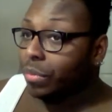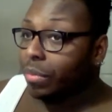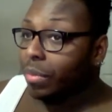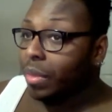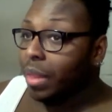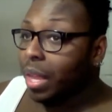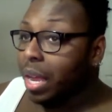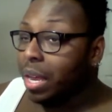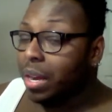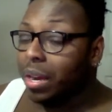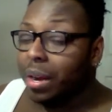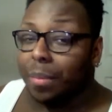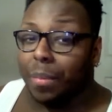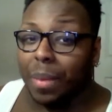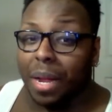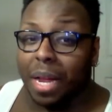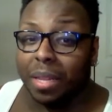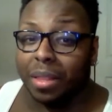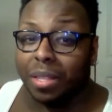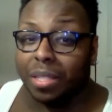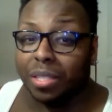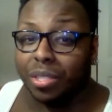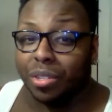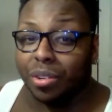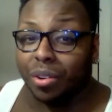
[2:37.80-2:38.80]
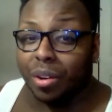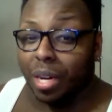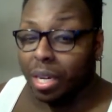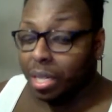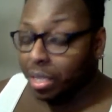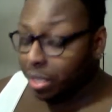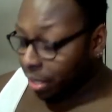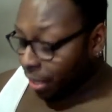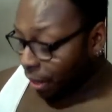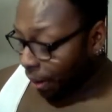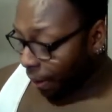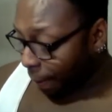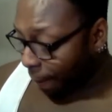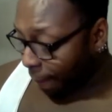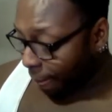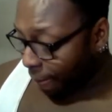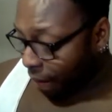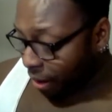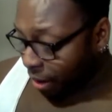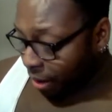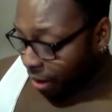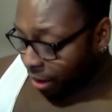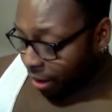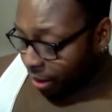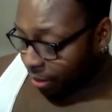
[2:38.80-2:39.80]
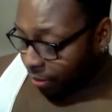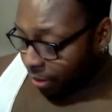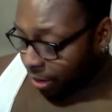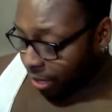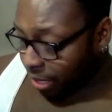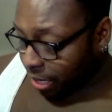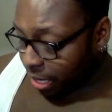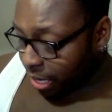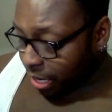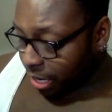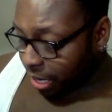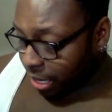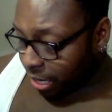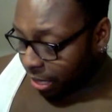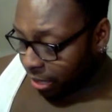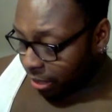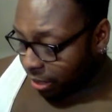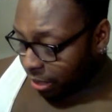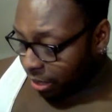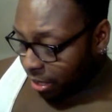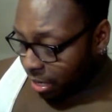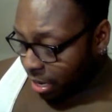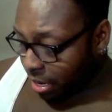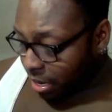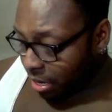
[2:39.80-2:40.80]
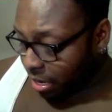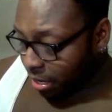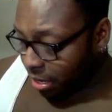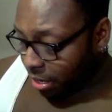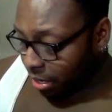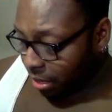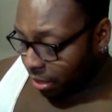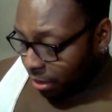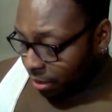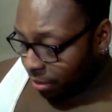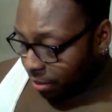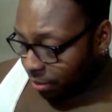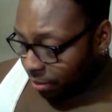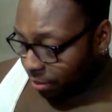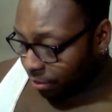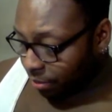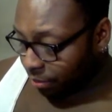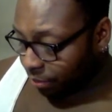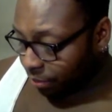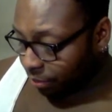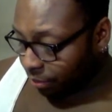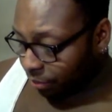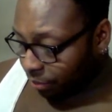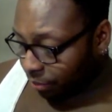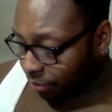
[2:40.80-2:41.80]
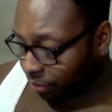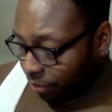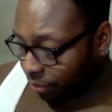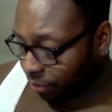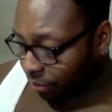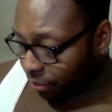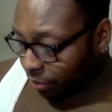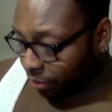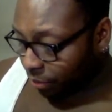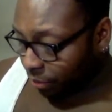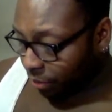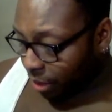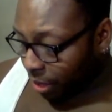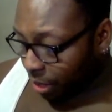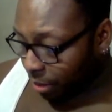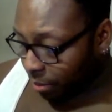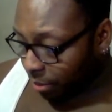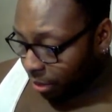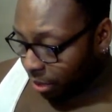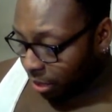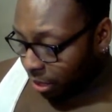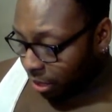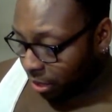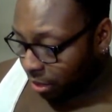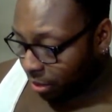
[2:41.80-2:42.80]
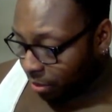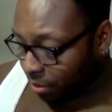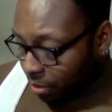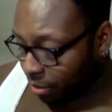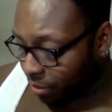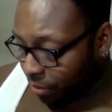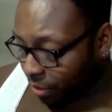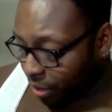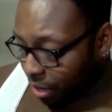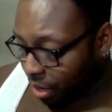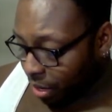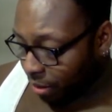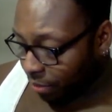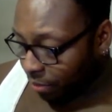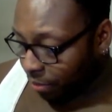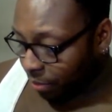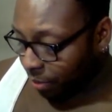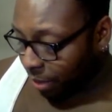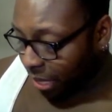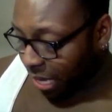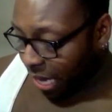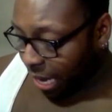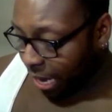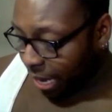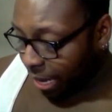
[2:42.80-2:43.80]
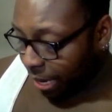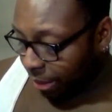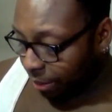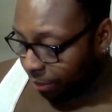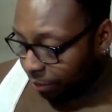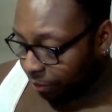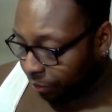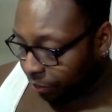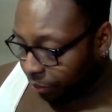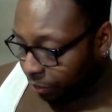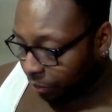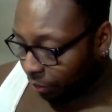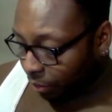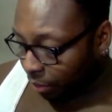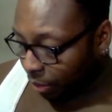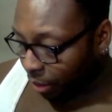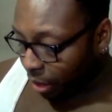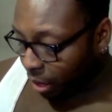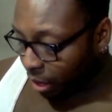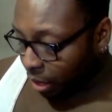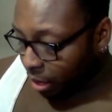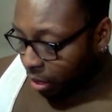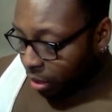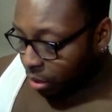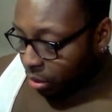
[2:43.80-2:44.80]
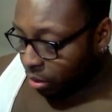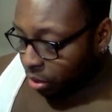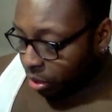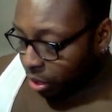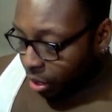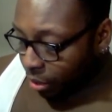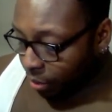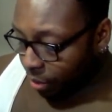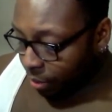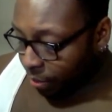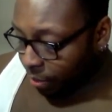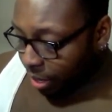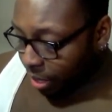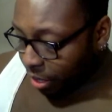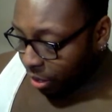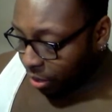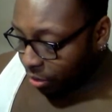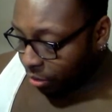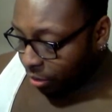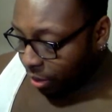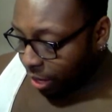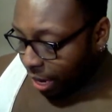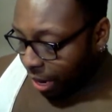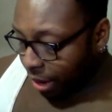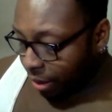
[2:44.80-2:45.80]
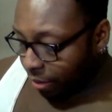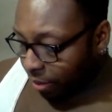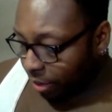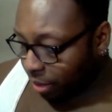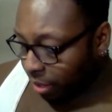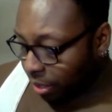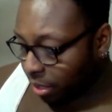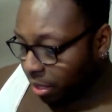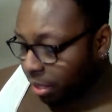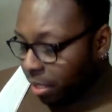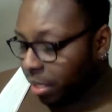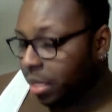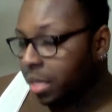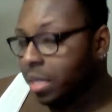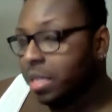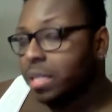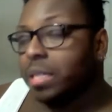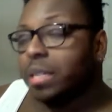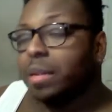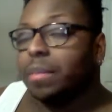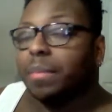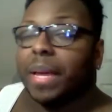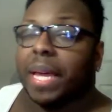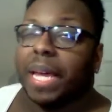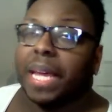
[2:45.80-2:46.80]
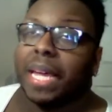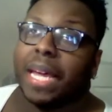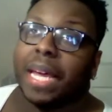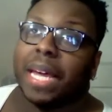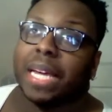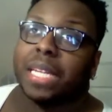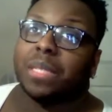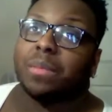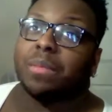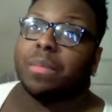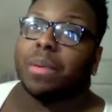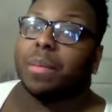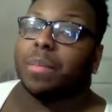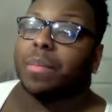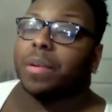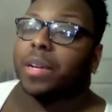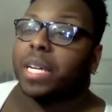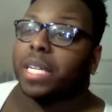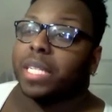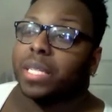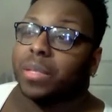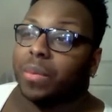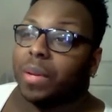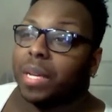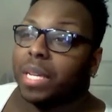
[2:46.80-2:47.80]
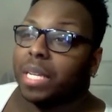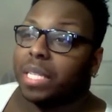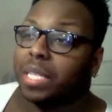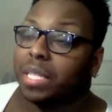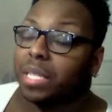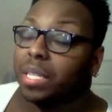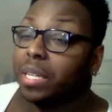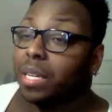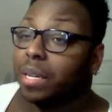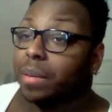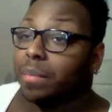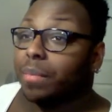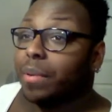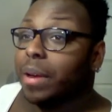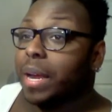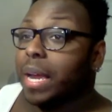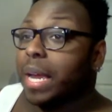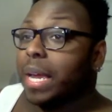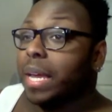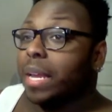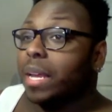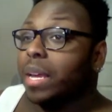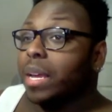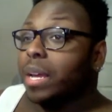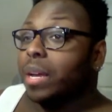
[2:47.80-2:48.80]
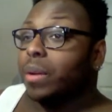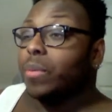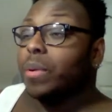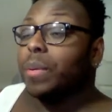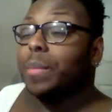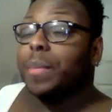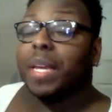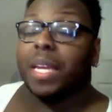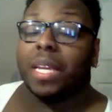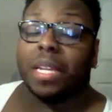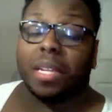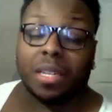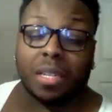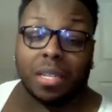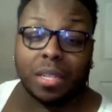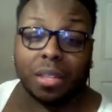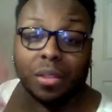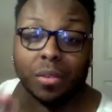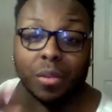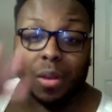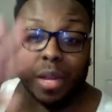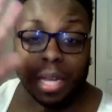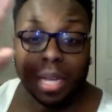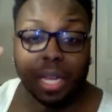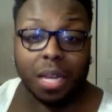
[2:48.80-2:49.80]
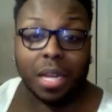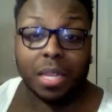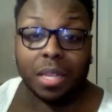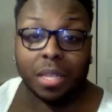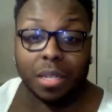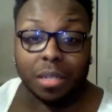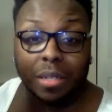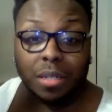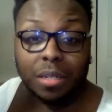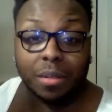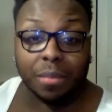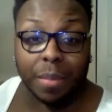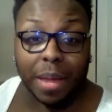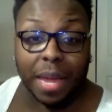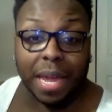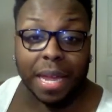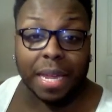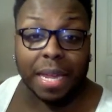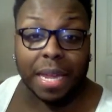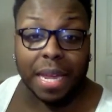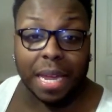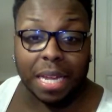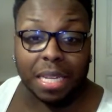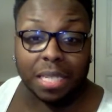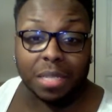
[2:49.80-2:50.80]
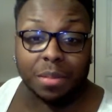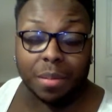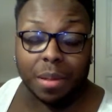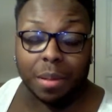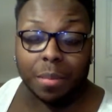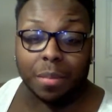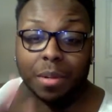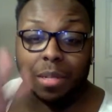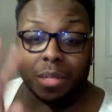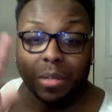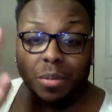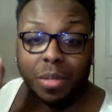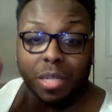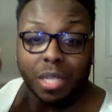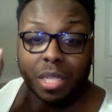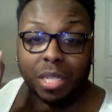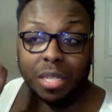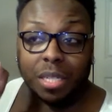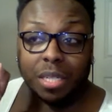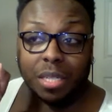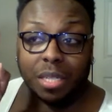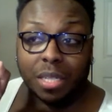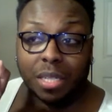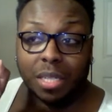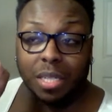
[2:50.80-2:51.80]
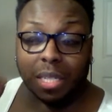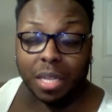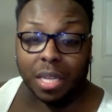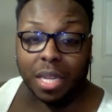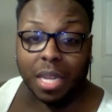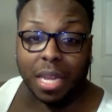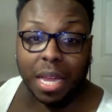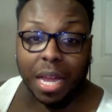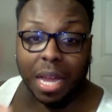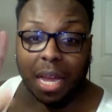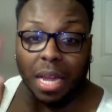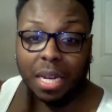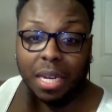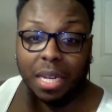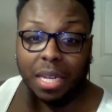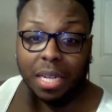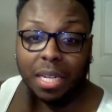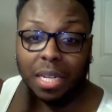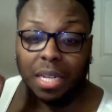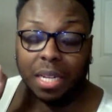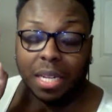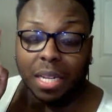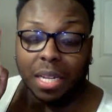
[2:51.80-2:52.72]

and her mouth is crazy. Really is. Let me see. So moving on from that. So we meet a new character. He's a main cast member as well as Hood Brat. We meet the three other main cast members, which is Sukiana,